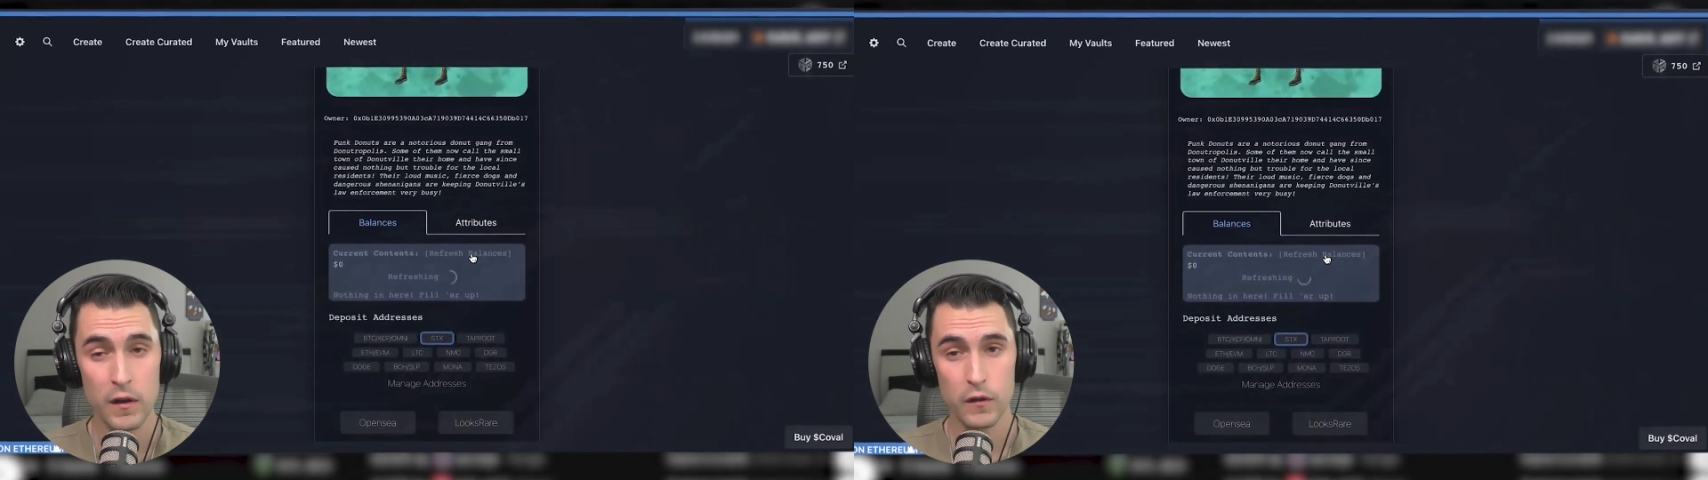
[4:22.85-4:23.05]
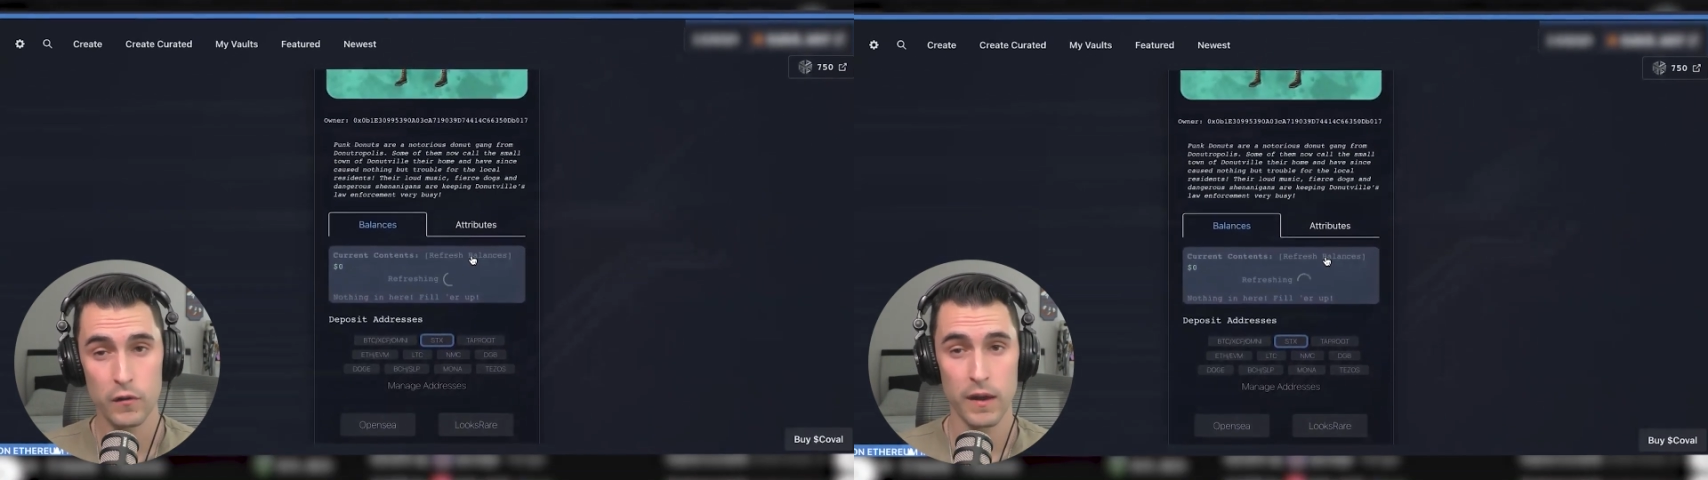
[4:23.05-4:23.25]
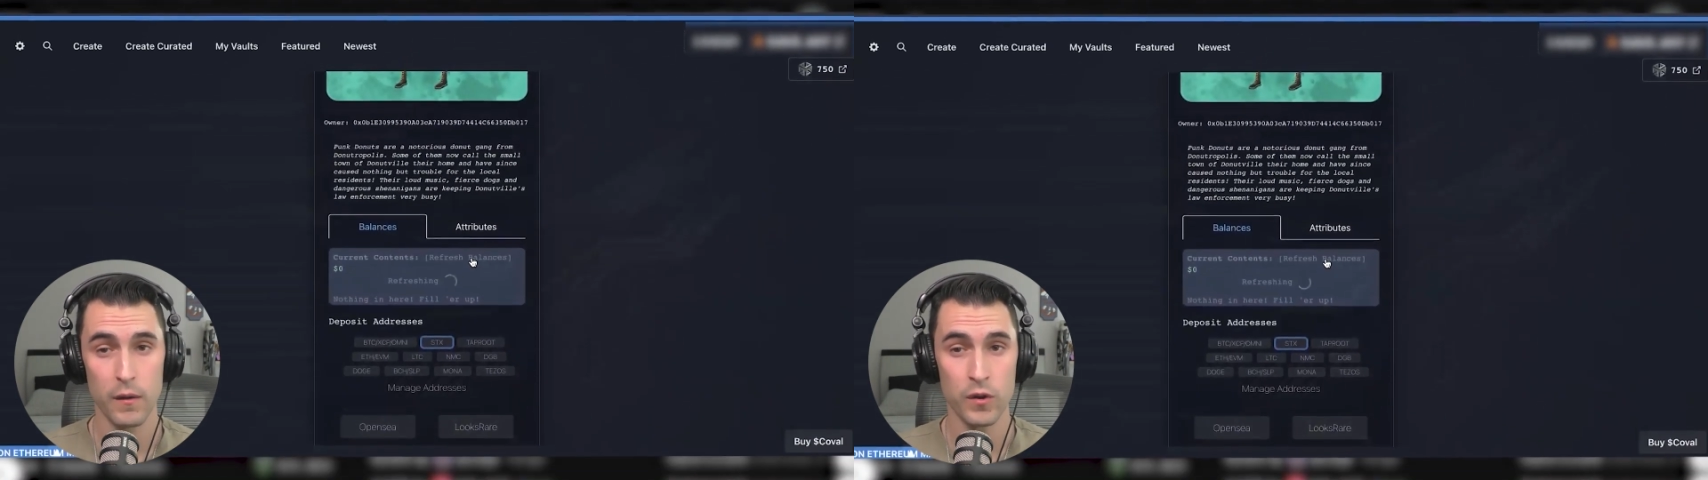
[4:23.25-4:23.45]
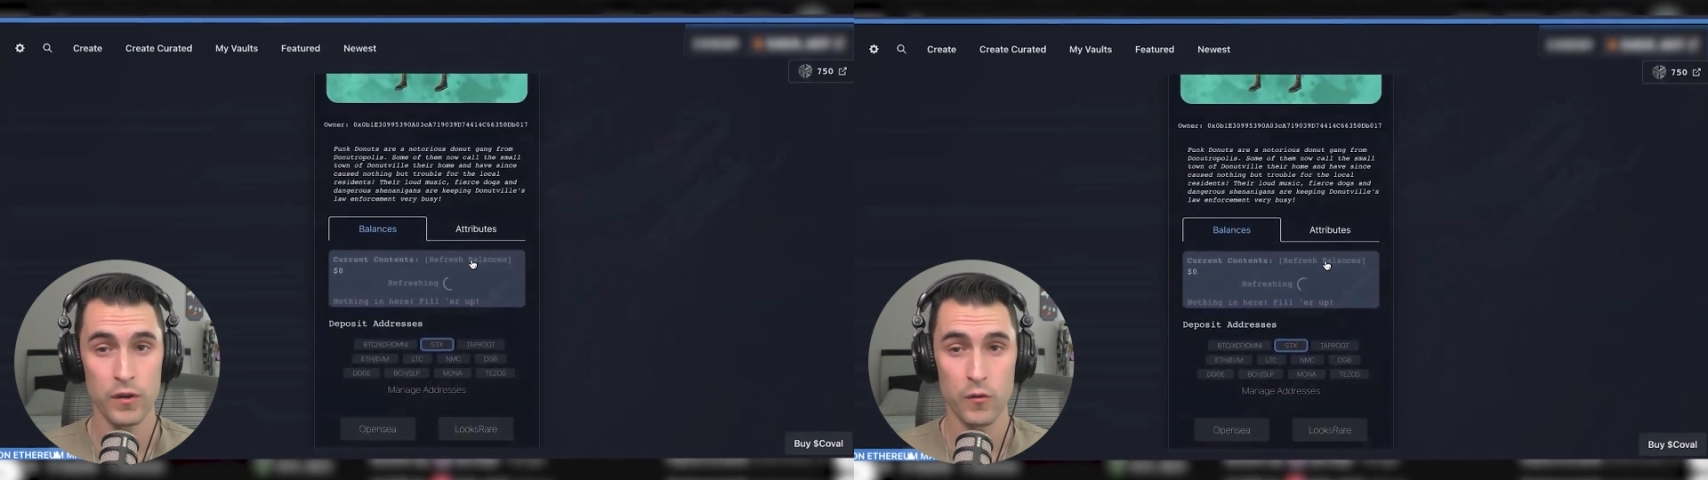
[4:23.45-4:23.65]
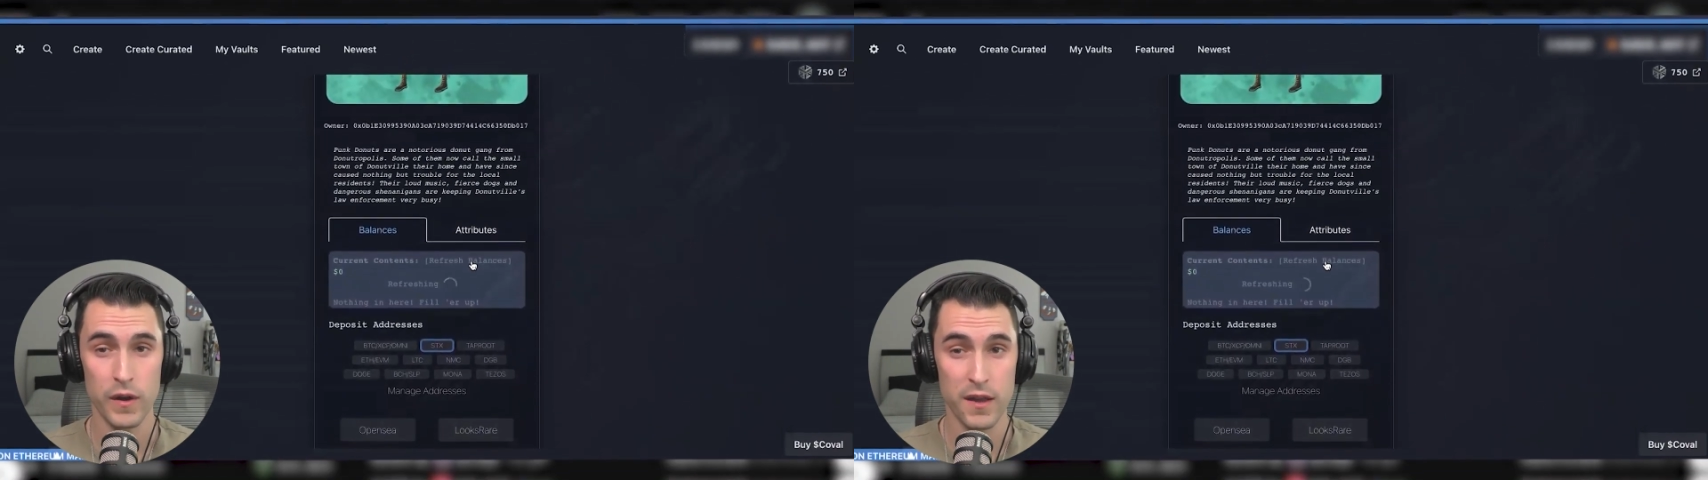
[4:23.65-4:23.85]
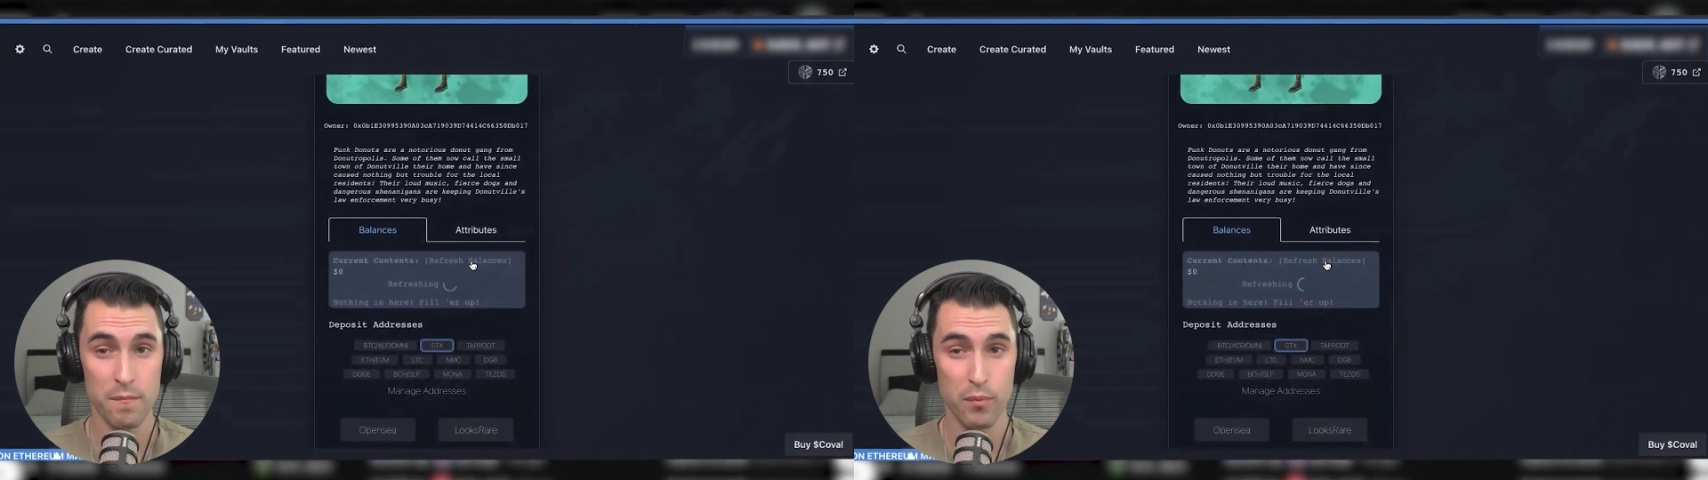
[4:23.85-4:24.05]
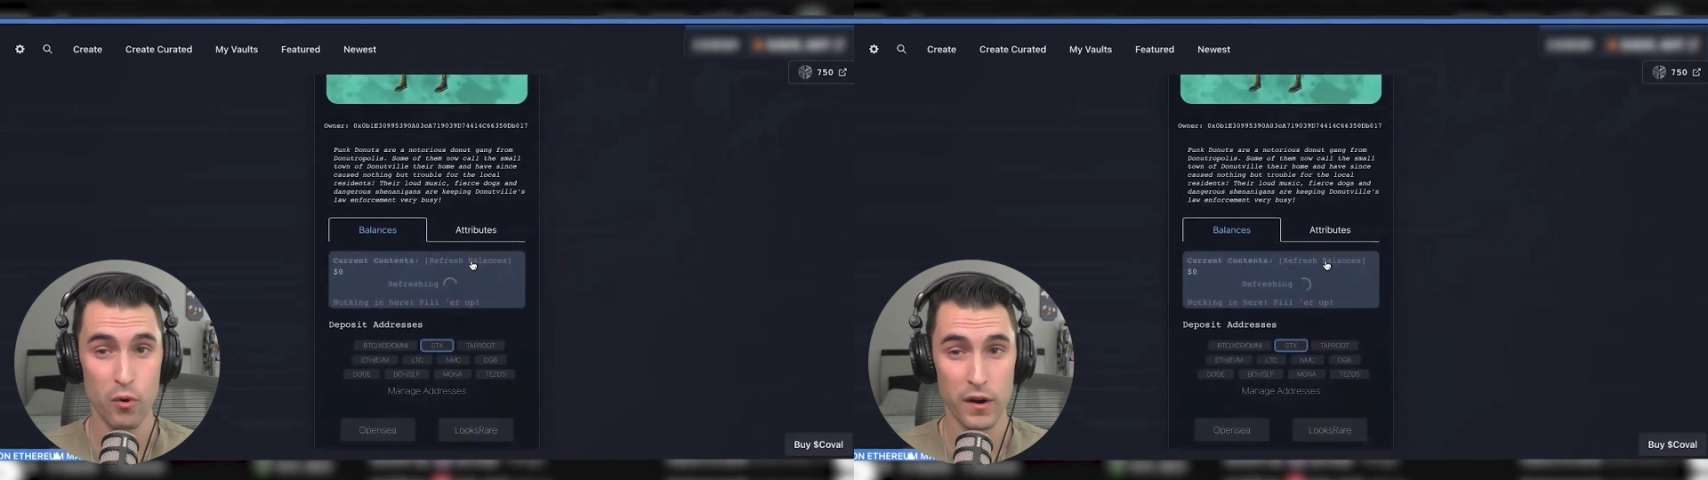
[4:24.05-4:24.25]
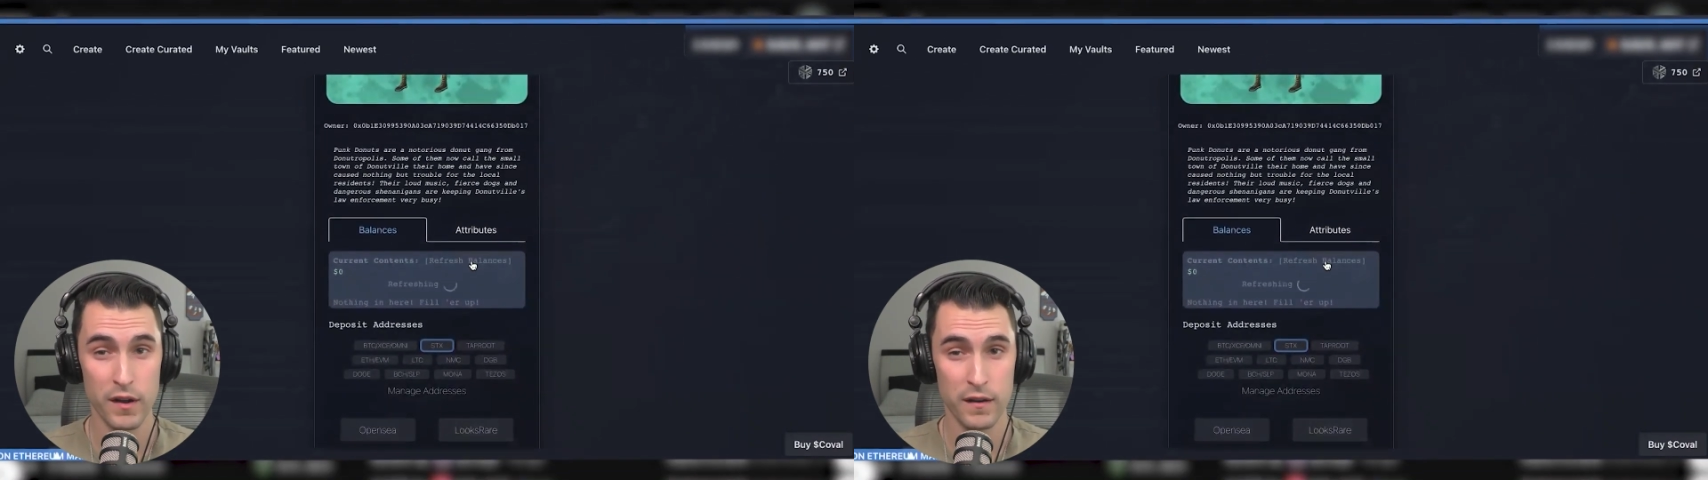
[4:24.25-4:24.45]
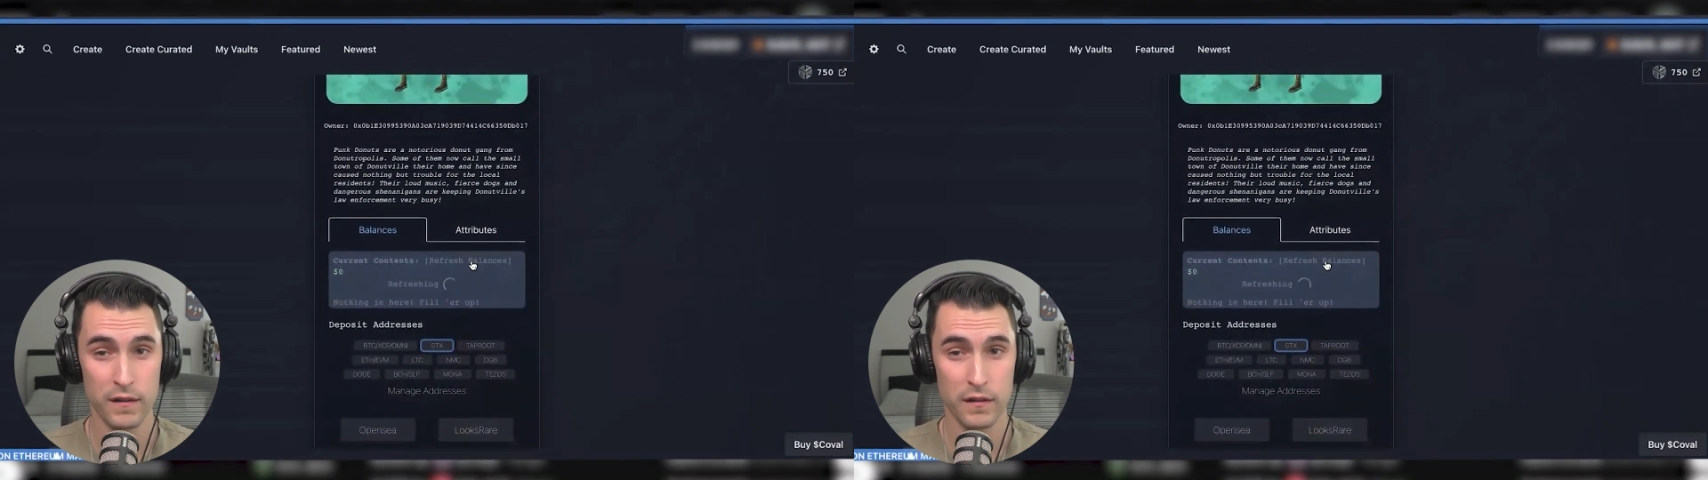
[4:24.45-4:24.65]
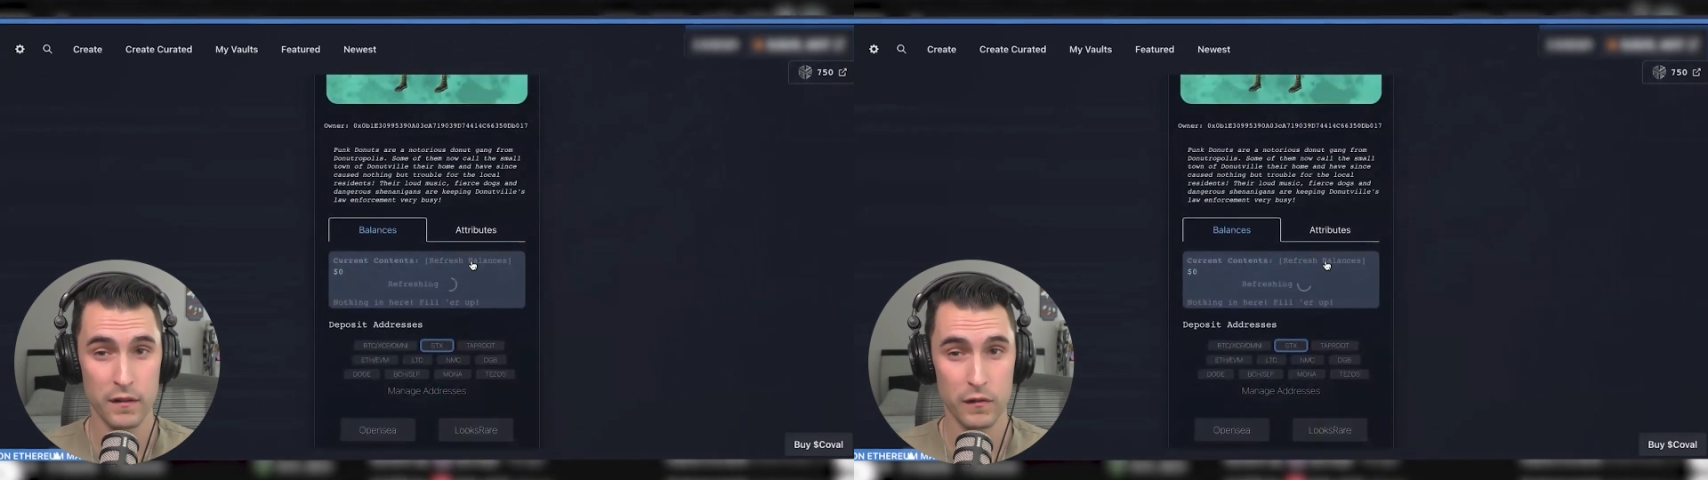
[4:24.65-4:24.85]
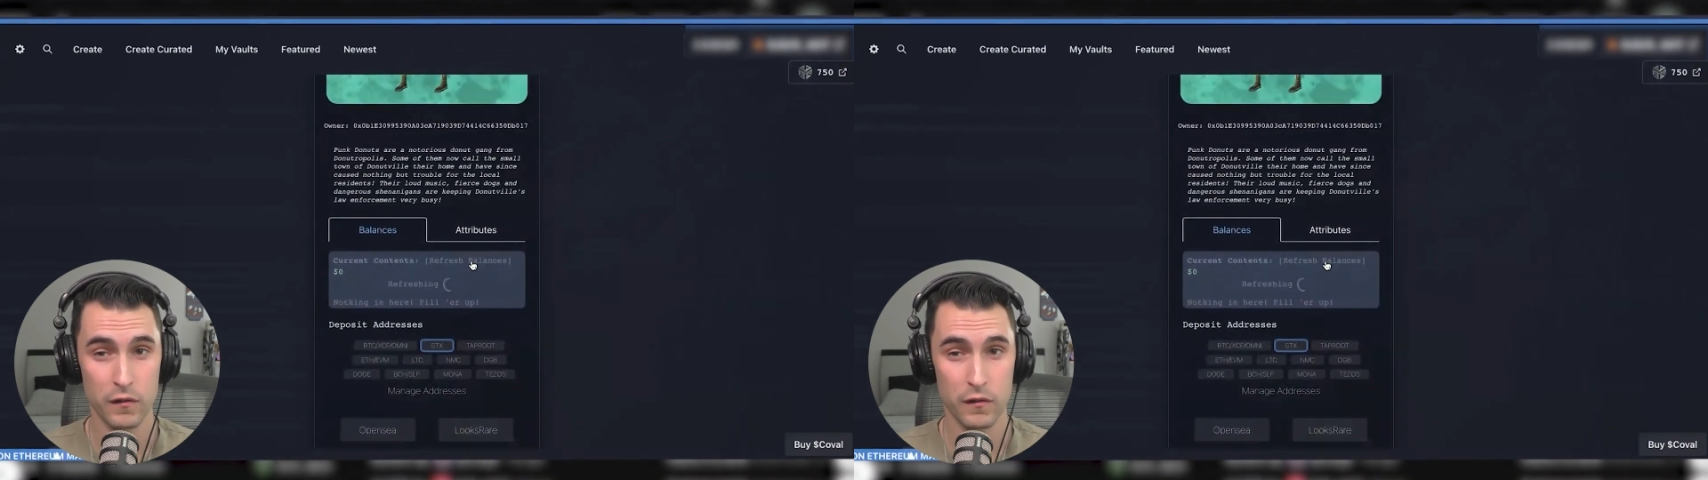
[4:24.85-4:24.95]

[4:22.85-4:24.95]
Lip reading: so that when you import it